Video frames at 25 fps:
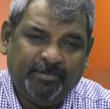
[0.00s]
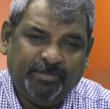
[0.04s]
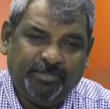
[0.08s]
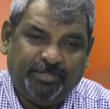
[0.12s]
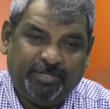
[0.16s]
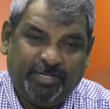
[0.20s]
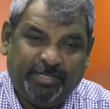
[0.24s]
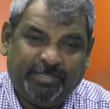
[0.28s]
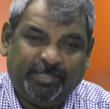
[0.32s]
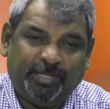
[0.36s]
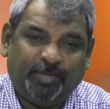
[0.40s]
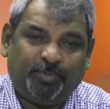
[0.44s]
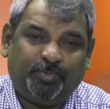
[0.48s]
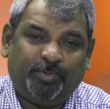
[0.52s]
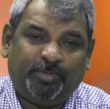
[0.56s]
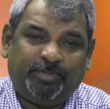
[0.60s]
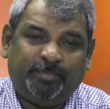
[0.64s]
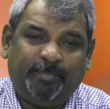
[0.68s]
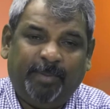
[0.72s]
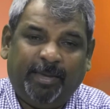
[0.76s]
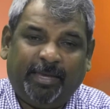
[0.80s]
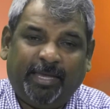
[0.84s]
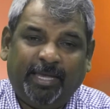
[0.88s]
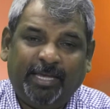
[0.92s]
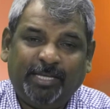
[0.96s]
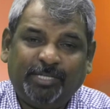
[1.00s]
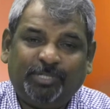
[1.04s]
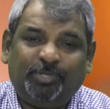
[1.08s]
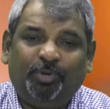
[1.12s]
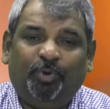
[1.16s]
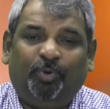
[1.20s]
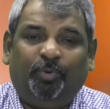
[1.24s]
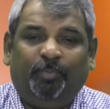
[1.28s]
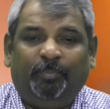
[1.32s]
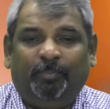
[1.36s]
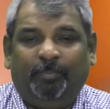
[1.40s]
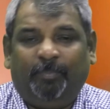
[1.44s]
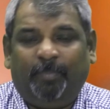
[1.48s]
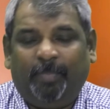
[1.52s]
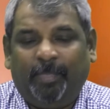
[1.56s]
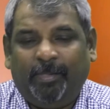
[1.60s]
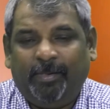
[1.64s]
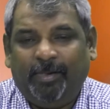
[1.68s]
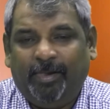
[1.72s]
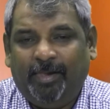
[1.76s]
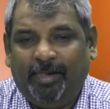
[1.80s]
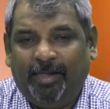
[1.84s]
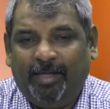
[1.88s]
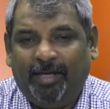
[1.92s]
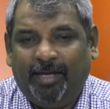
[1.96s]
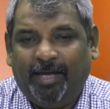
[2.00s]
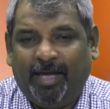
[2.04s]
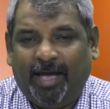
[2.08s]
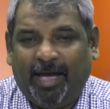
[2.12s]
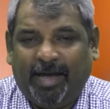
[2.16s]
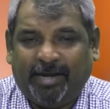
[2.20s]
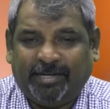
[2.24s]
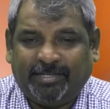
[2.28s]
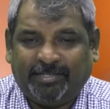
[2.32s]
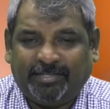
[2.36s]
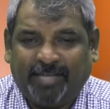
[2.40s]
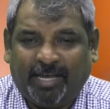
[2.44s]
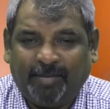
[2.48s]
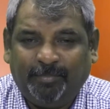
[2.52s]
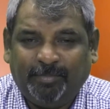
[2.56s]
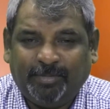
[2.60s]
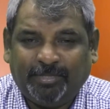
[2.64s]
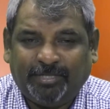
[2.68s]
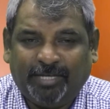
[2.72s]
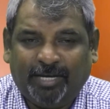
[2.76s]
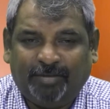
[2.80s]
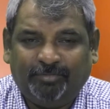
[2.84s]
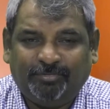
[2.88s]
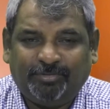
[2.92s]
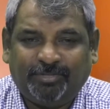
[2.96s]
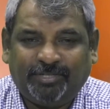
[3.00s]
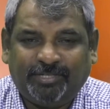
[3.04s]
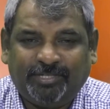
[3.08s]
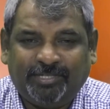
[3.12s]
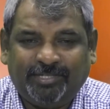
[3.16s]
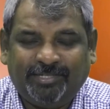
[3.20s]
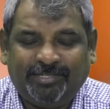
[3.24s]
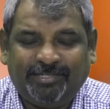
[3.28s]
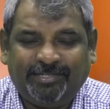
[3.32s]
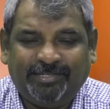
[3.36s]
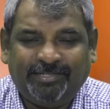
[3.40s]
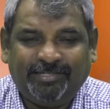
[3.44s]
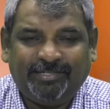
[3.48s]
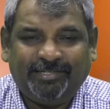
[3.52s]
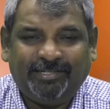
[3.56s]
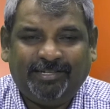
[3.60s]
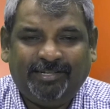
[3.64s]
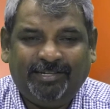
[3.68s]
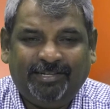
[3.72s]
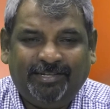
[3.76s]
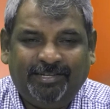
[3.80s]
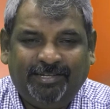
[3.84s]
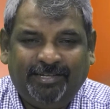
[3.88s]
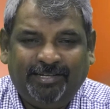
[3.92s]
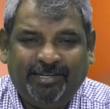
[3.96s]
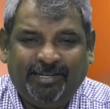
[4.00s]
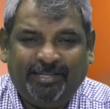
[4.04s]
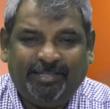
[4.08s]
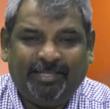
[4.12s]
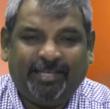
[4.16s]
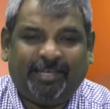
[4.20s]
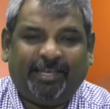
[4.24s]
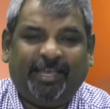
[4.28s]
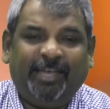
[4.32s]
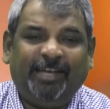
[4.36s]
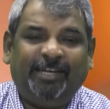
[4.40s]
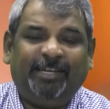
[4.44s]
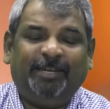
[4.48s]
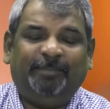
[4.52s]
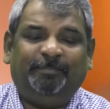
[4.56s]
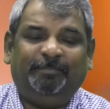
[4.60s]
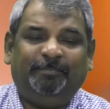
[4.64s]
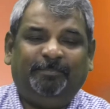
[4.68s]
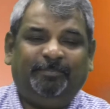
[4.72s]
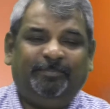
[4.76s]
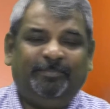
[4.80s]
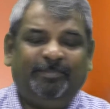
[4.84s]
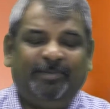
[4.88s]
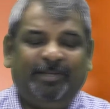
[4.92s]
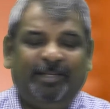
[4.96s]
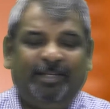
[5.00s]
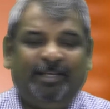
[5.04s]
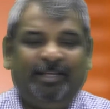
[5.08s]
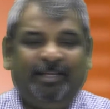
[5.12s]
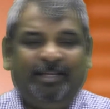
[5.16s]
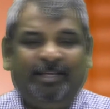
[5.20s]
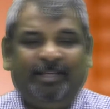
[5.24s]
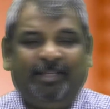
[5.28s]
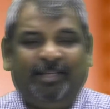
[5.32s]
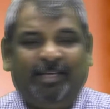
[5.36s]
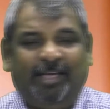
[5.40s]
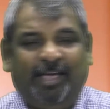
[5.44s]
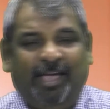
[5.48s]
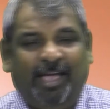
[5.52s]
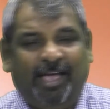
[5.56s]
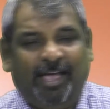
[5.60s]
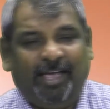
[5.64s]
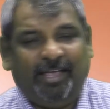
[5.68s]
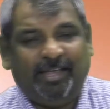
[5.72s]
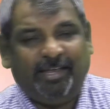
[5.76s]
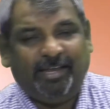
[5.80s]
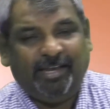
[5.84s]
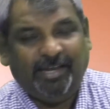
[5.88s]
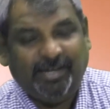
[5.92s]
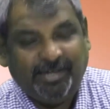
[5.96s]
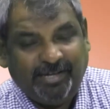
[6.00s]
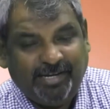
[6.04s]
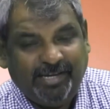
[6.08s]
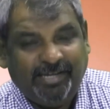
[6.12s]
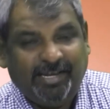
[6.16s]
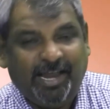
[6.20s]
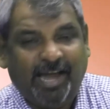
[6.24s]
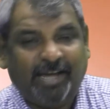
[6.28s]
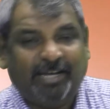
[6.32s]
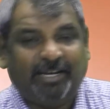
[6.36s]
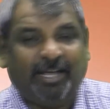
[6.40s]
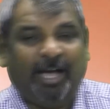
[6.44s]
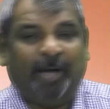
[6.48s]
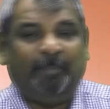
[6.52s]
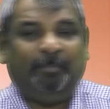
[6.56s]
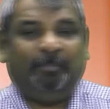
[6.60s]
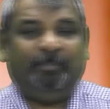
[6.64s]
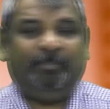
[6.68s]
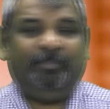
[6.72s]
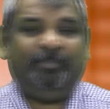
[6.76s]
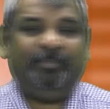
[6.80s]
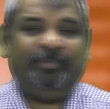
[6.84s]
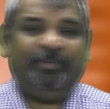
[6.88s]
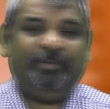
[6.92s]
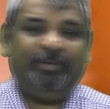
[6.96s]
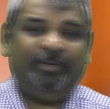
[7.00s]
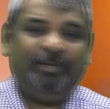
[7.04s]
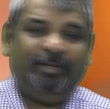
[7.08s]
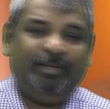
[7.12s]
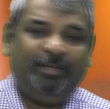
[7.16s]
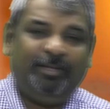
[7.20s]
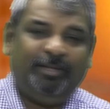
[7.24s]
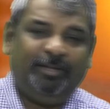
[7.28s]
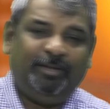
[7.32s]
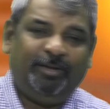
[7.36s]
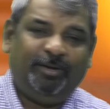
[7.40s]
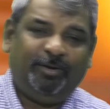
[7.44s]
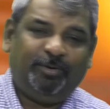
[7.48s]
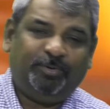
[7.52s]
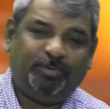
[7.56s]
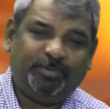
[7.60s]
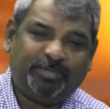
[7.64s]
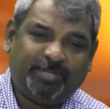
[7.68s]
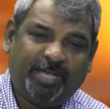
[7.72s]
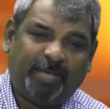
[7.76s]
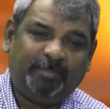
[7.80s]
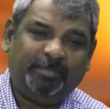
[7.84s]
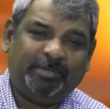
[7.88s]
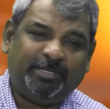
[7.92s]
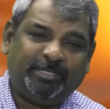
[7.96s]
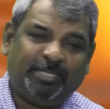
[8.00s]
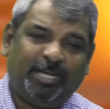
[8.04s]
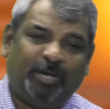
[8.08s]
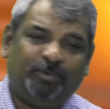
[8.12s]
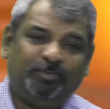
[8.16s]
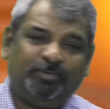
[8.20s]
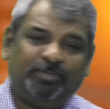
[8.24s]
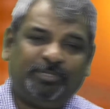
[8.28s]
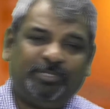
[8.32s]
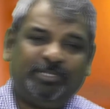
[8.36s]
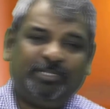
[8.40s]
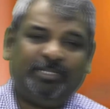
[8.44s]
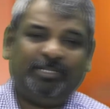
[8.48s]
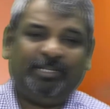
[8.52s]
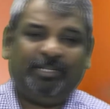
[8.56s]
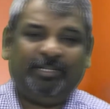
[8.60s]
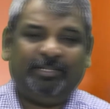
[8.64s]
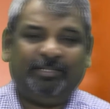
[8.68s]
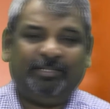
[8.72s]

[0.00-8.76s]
Jesus was making his home at Simon's house. The kingdom indeed had come to Simon's house.